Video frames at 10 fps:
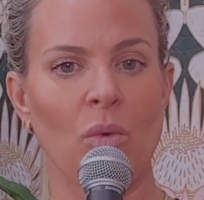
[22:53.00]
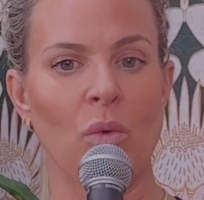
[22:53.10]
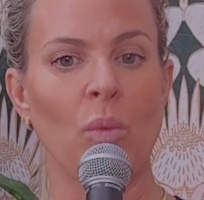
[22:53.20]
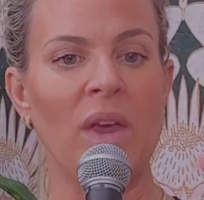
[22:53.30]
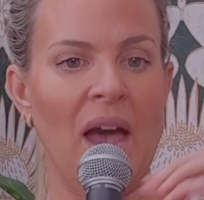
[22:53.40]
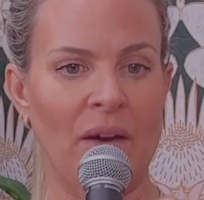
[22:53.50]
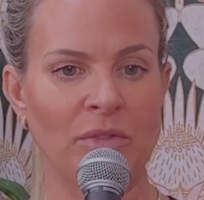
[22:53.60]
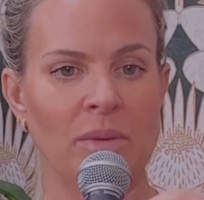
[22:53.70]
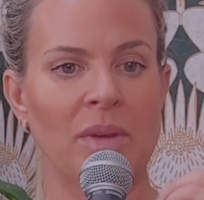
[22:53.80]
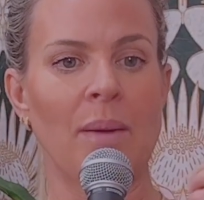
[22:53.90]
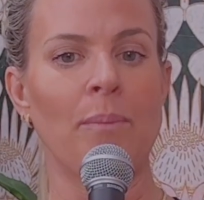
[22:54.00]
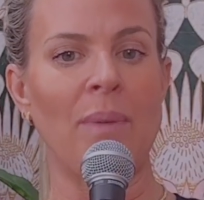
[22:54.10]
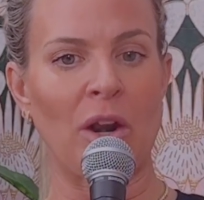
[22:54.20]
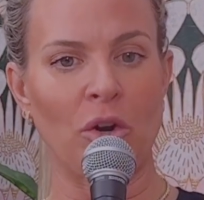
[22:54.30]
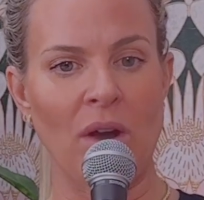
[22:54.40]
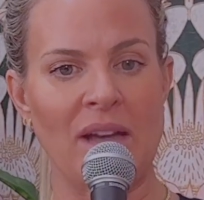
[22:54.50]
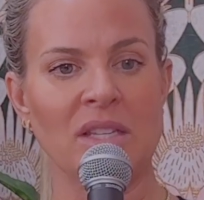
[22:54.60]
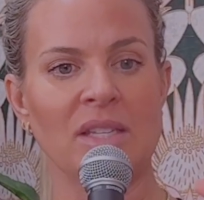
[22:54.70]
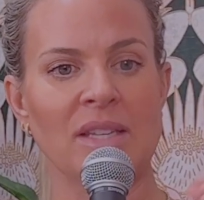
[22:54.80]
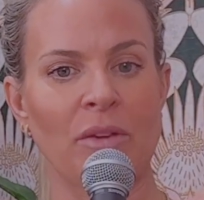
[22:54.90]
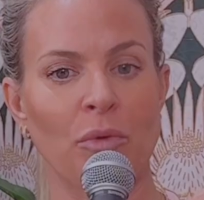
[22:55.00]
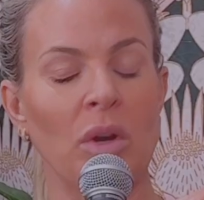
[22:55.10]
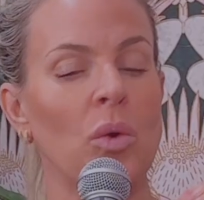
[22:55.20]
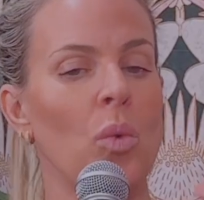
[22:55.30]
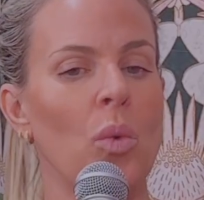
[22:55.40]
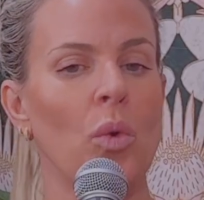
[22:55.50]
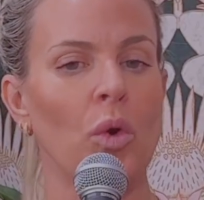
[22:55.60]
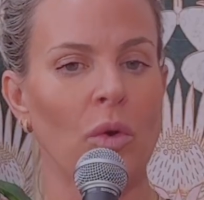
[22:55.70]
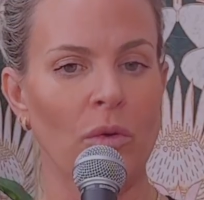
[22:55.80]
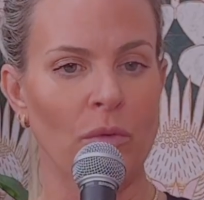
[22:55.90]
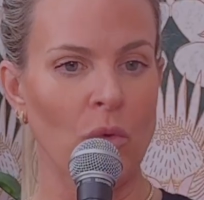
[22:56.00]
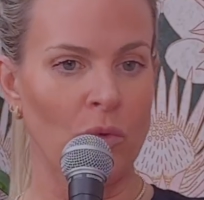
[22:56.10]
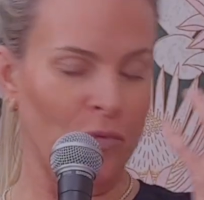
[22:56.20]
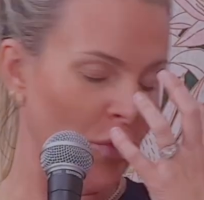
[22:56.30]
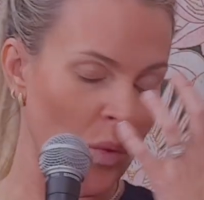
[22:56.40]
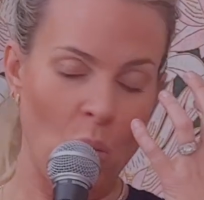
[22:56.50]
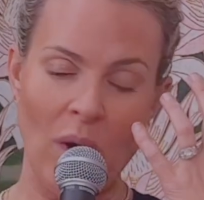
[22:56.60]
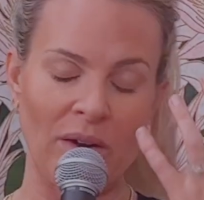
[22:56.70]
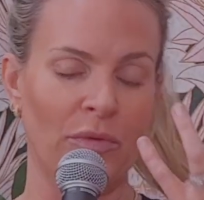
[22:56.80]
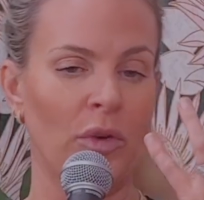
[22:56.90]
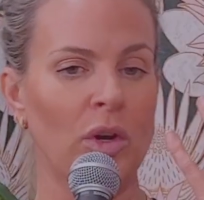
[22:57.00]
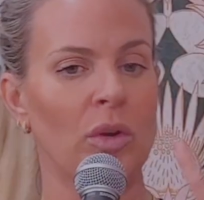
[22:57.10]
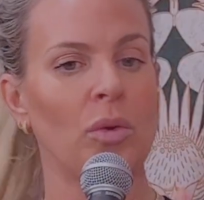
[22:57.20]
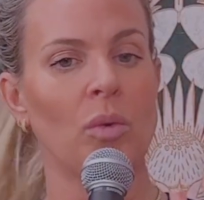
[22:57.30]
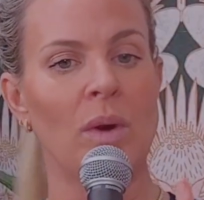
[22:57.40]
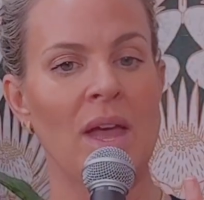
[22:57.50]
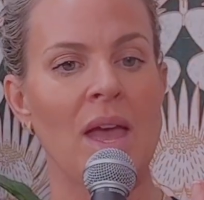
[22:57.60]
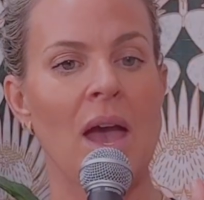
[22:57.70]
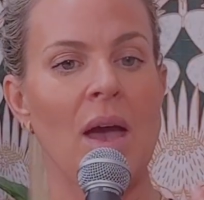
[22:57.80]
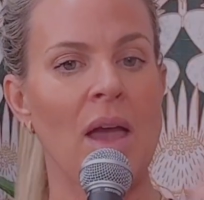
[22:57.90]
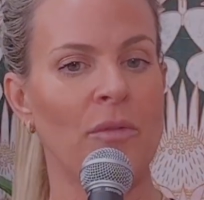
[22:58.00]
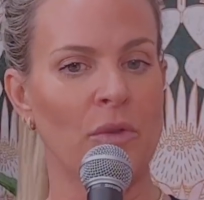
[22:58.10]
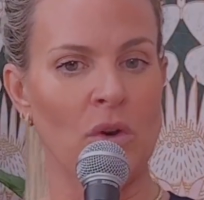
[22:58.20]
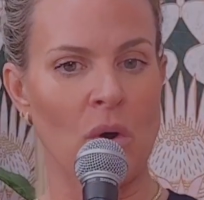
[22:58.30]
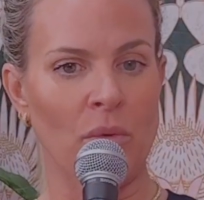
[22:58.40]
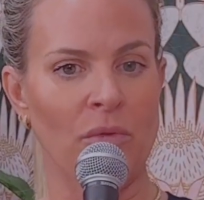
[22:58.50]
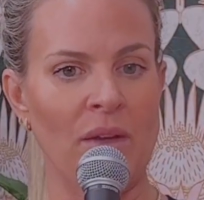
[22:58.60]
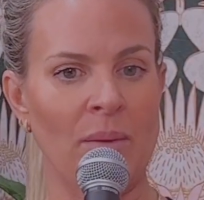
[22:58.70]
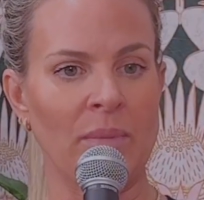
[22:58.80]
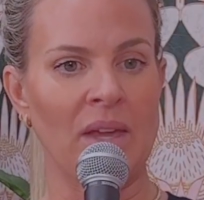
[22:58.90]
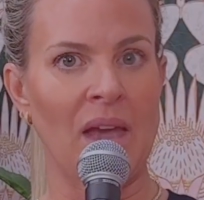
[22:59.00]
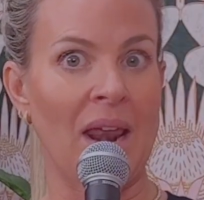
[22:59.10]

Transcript: we have to get better at deciphering for what, for who, and for your own family. And